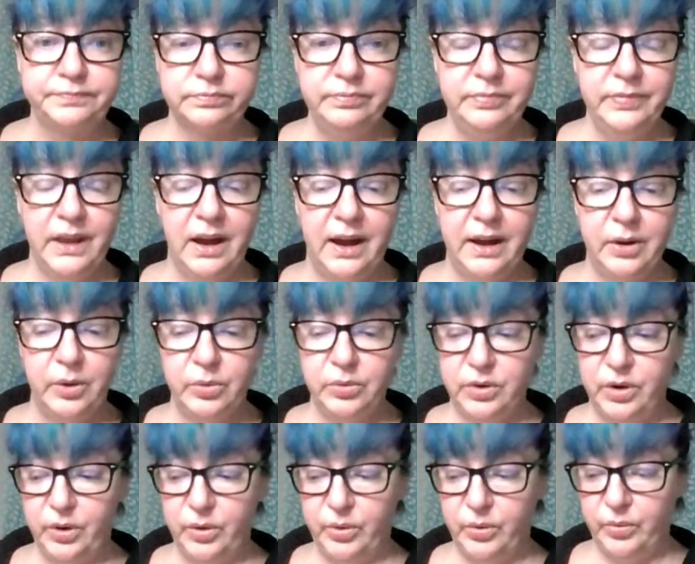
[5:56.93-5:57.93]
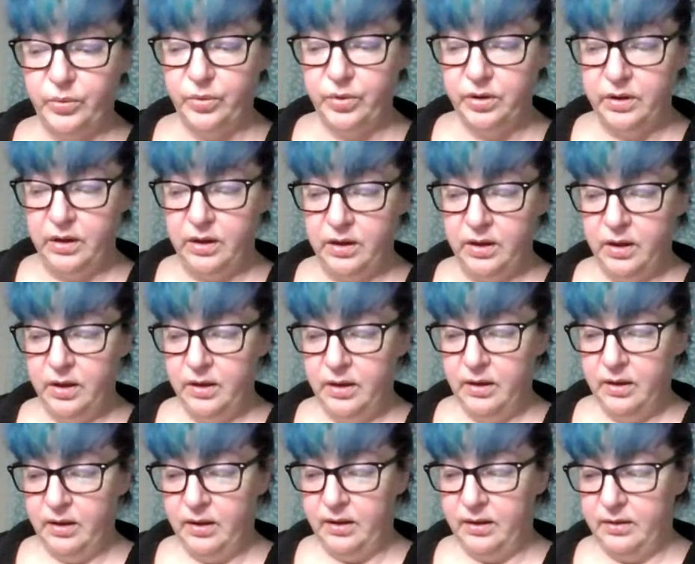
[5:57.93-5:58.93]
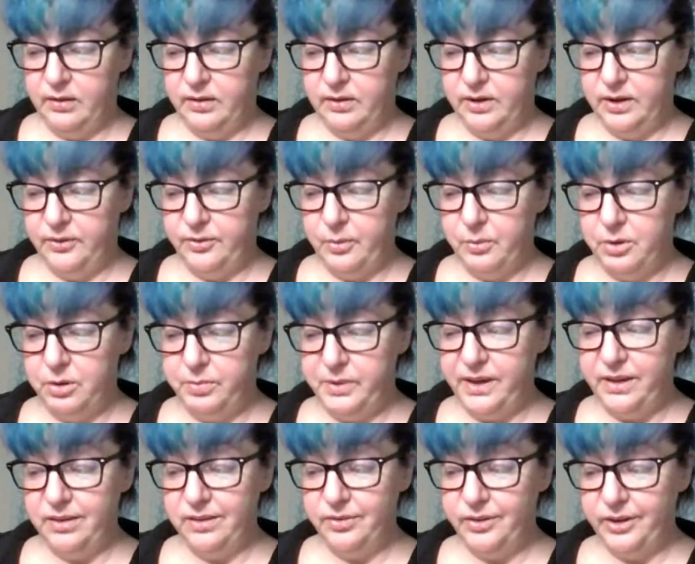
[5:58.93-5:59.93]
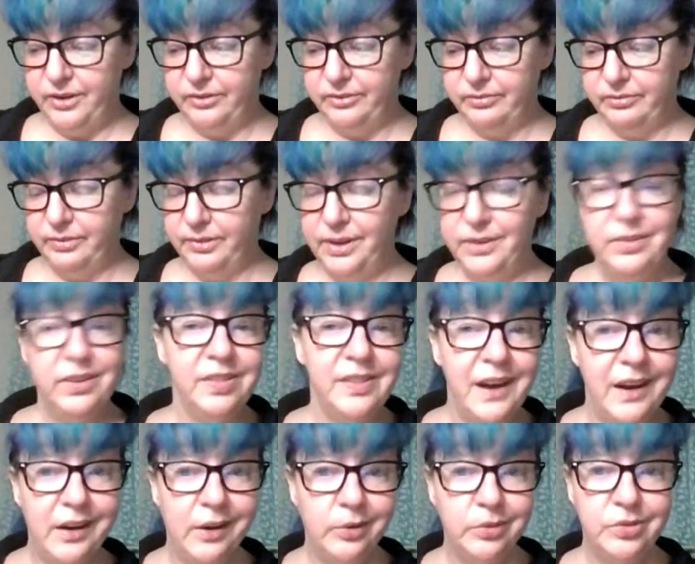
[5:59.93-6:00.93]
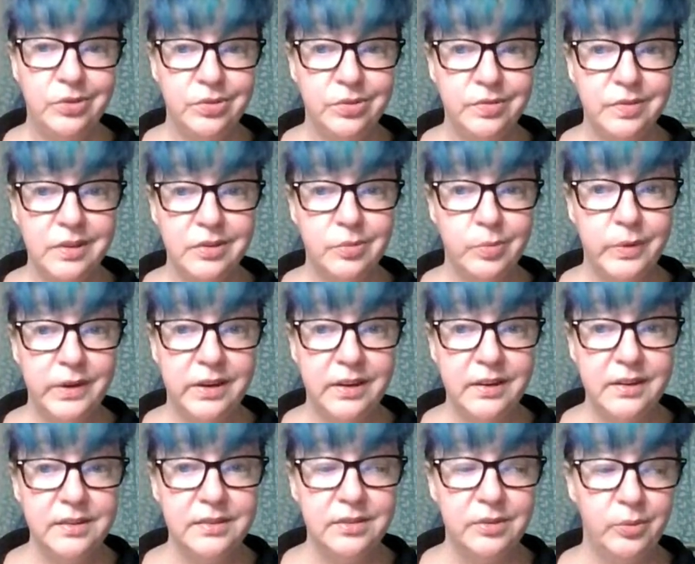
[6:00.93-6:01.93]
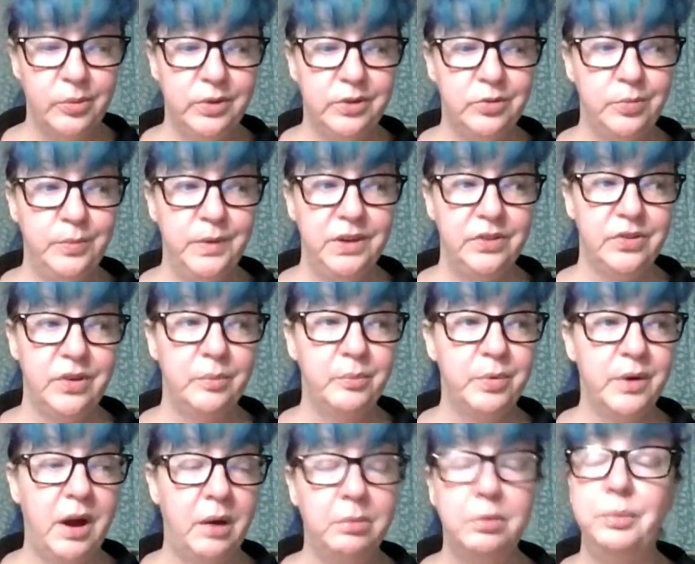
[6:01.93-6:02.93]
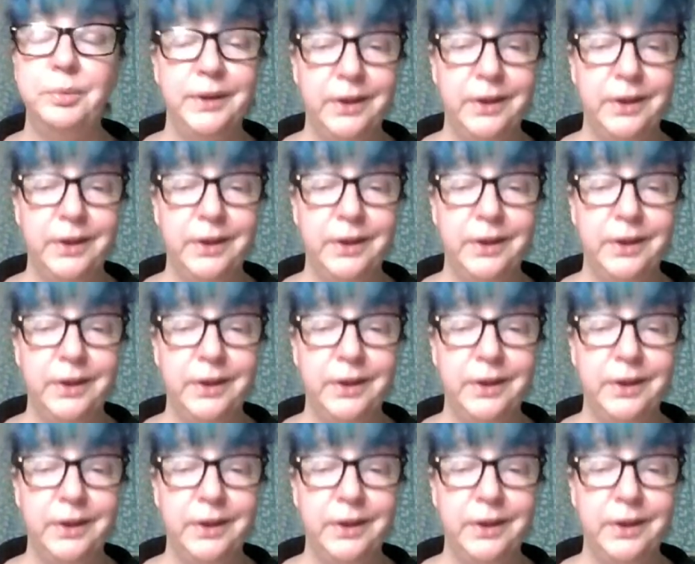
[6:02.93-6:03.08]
I don't know, if I'm gonna be even leaving the house this weekend, which means I'm probably